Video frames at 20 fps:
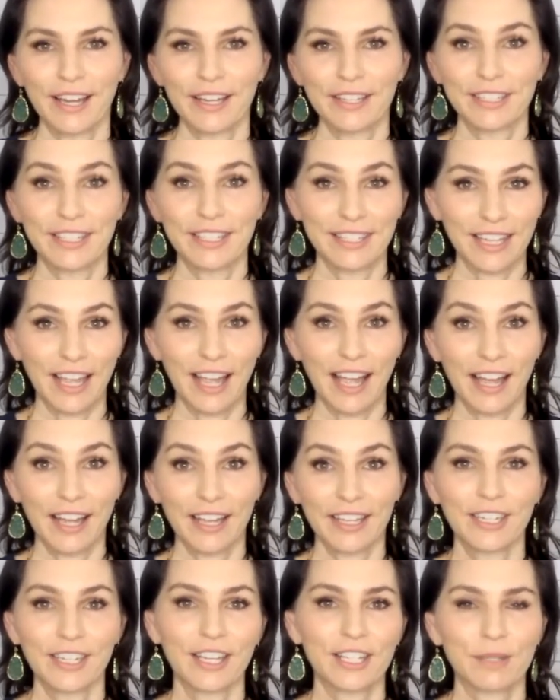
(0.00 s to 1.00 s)

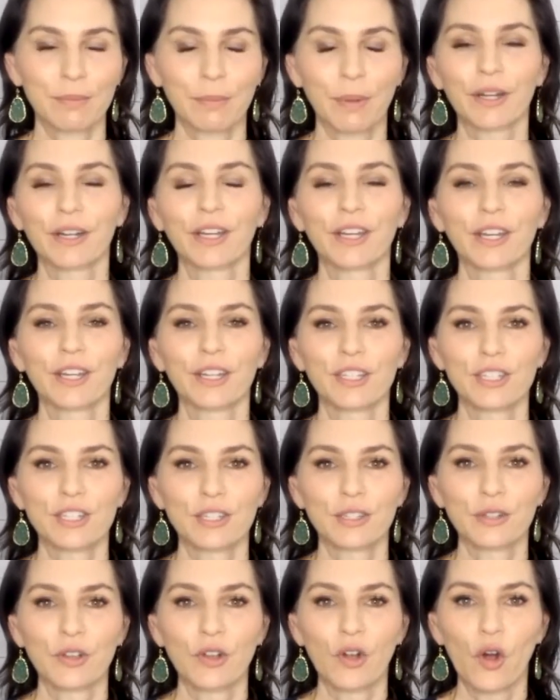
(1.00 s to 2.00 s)
design, experience
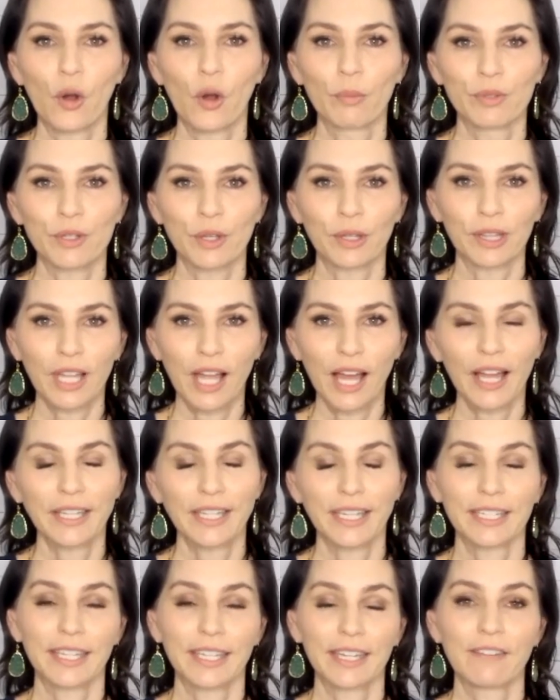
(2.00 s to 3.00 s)
new homes
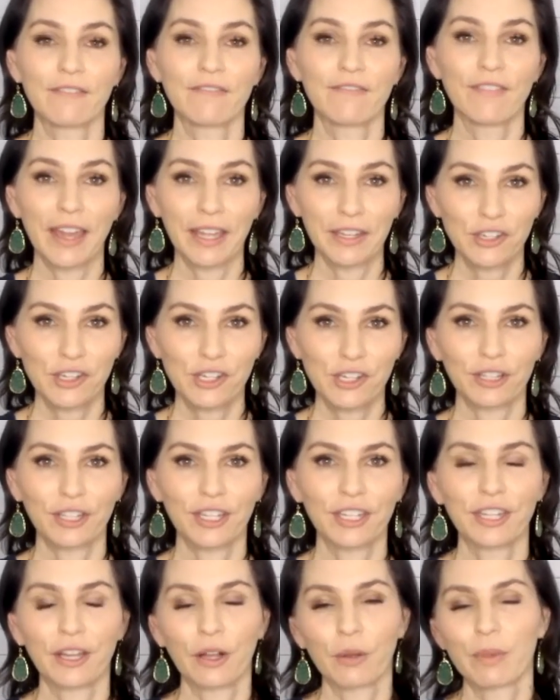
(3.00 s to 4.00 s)
online, and then
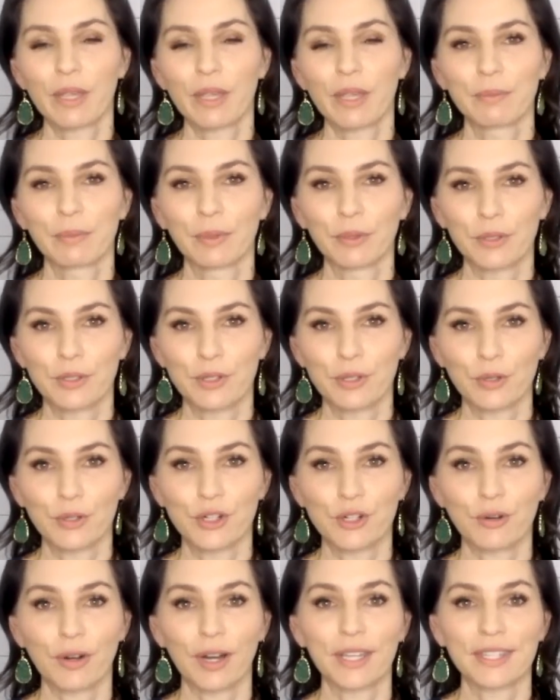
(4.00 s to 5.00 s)
eventually they'll be able to
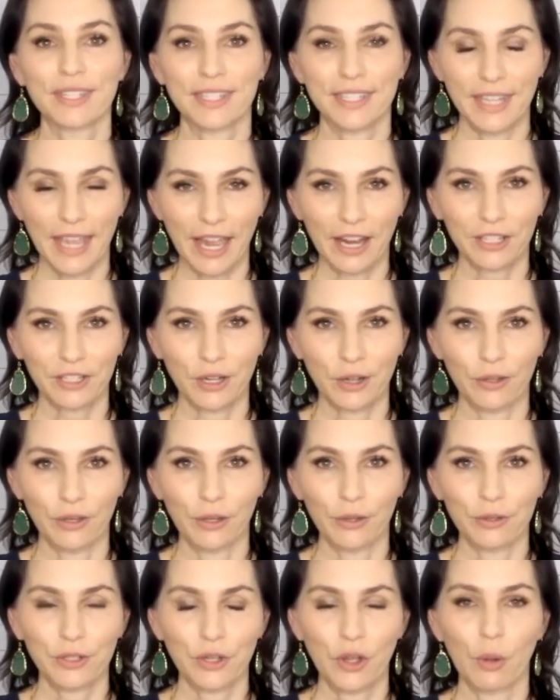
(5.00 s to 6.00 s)
transact on
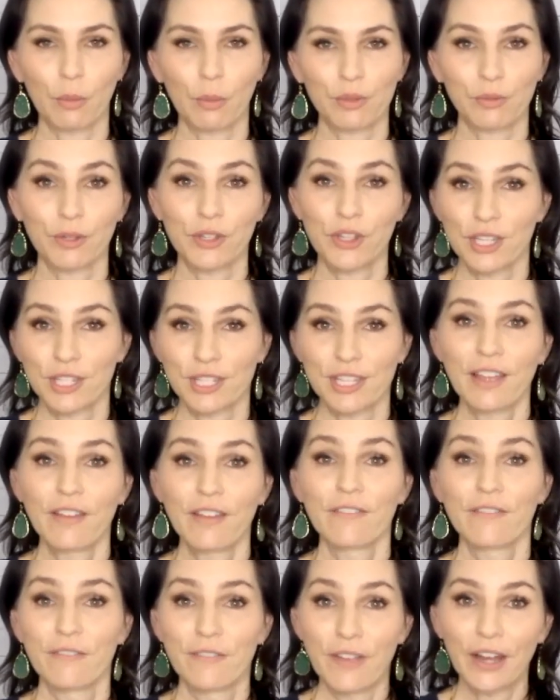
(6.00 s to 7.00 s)
those homes, which is
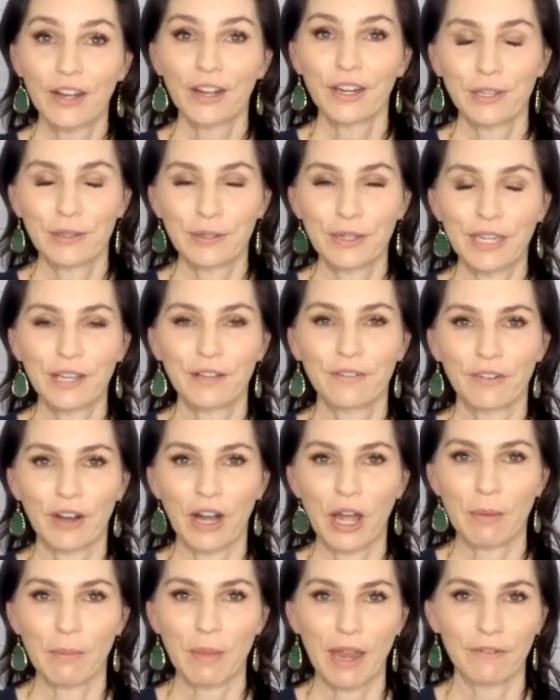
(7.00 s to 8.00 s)
very unique
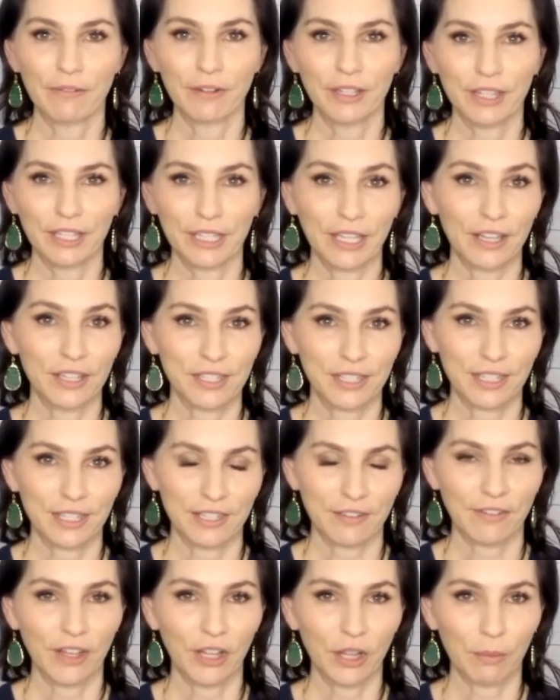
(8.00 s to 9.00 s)
from everything else
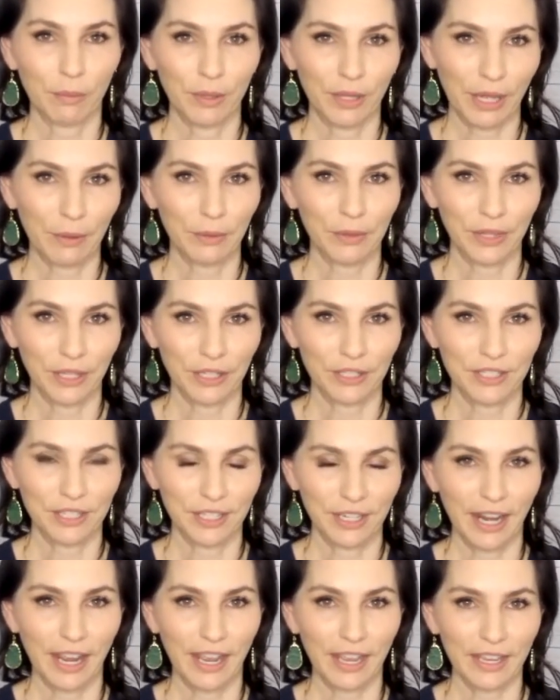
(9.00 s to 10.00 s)
that's available out there
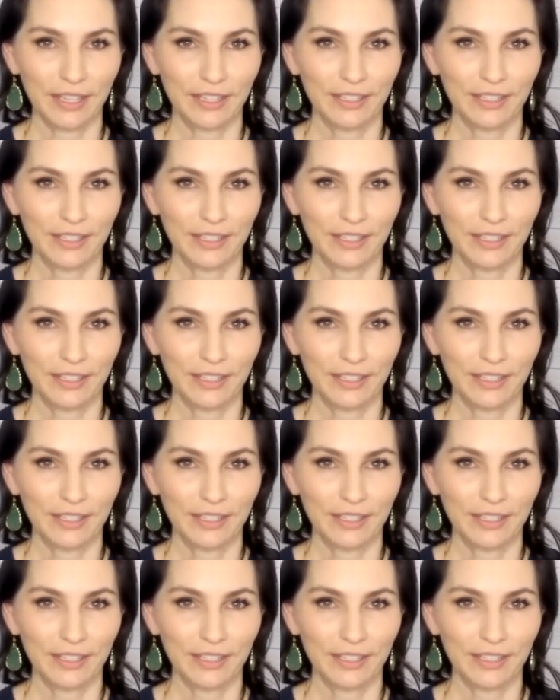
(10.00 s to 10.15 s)
today.